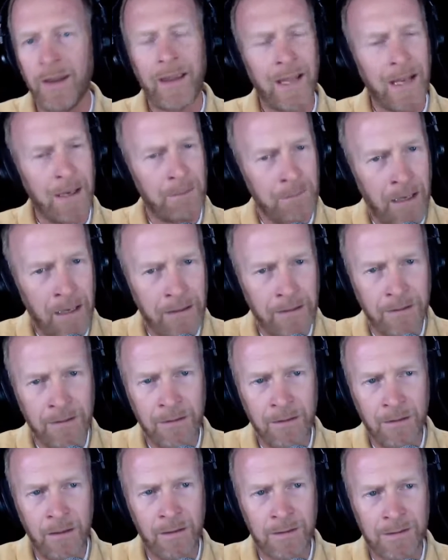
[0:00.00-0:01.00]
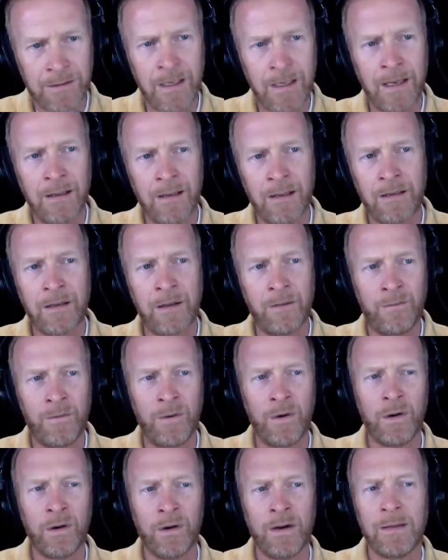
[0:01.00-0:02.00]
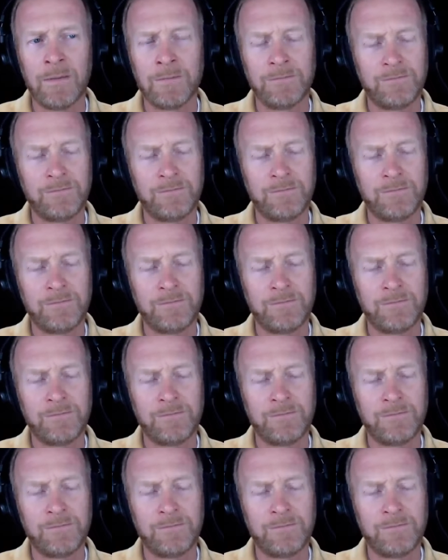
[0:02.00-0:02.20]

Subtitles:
And I'm not, saying that if you're